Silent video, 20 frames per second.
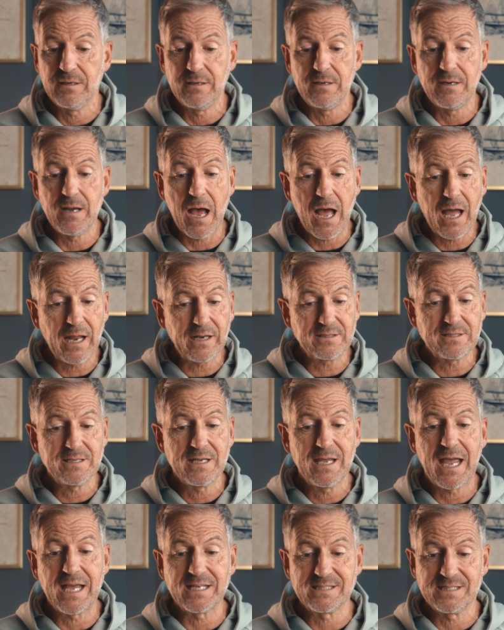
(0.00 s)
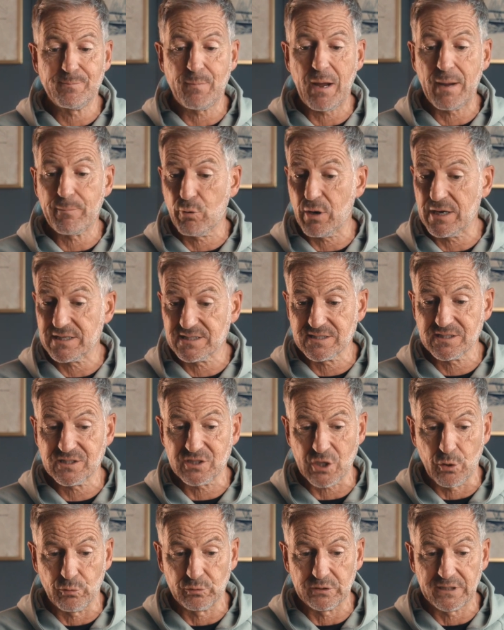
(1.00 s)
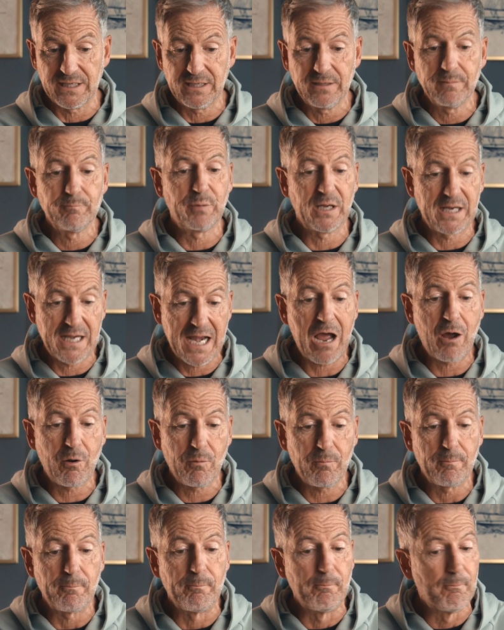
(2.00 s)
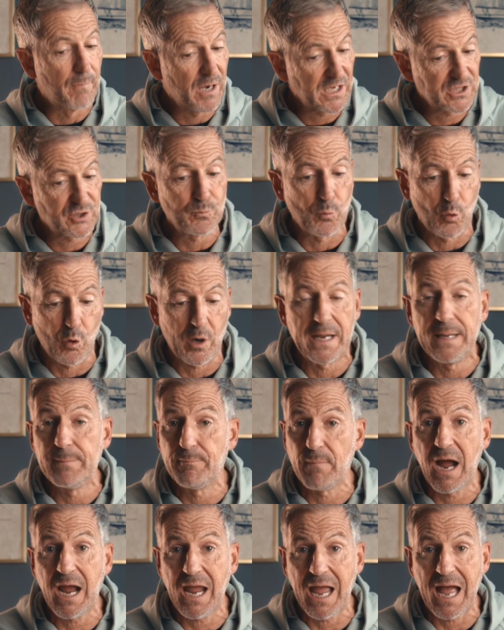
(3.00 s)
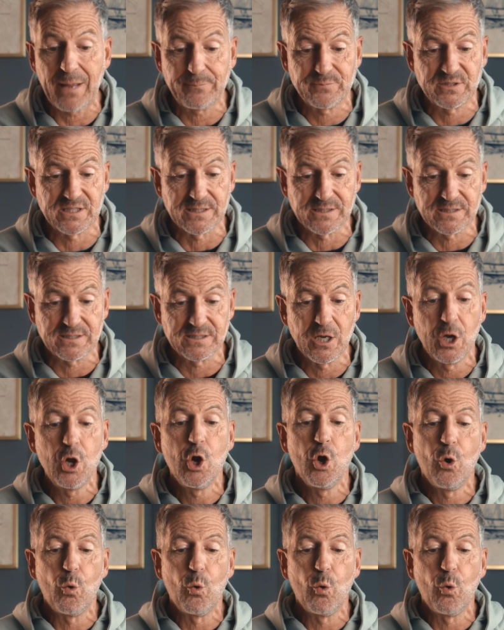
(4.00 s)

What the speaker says: not as in my presence only, but now much more in my absence,